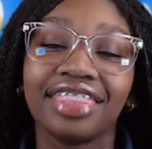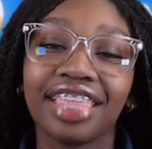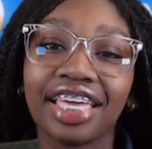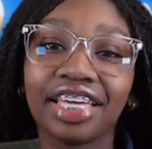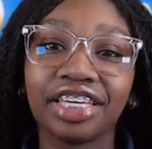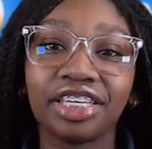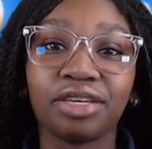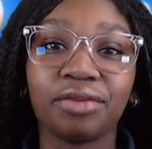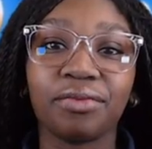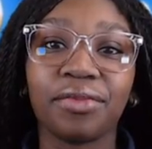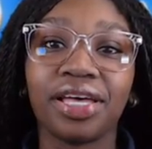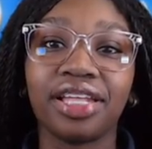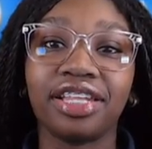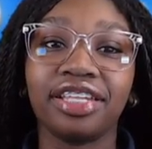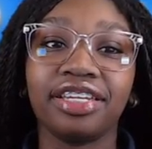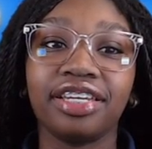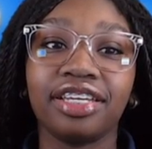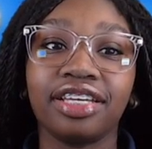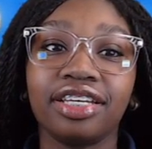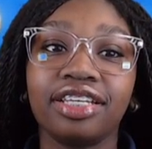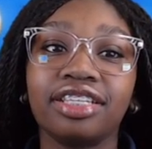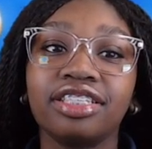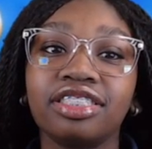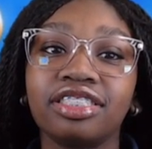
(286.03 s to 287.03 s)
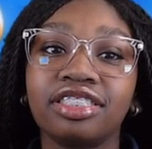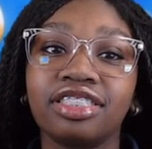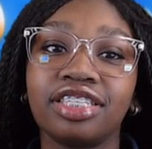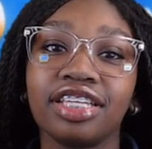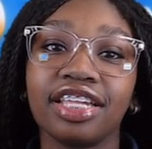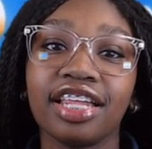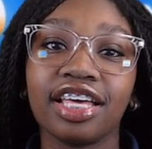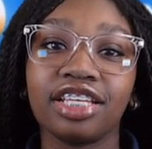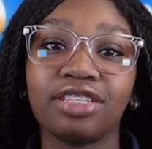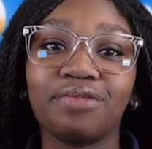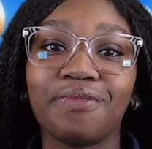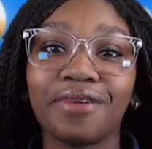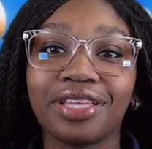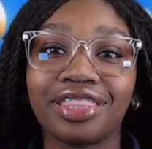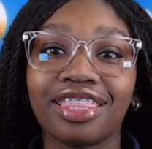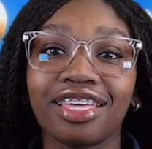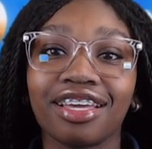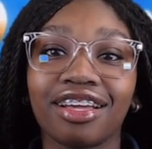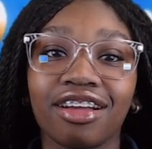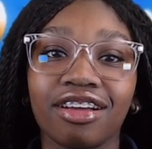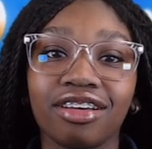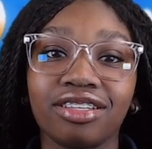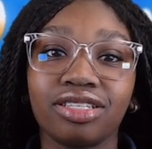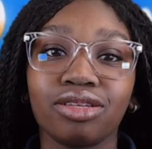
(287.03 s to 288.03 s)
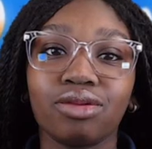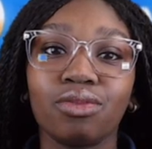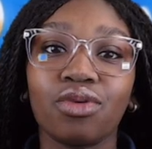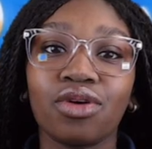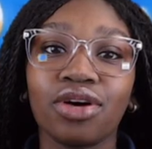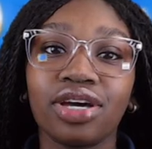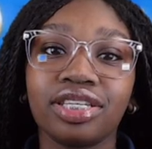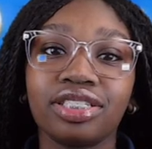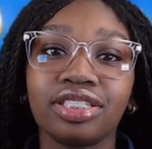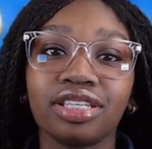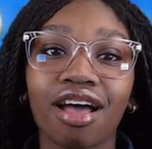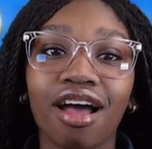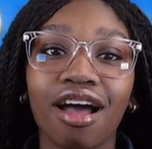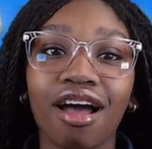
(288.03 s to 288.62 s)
Thank you, Melanie. Today's birthday girls and boys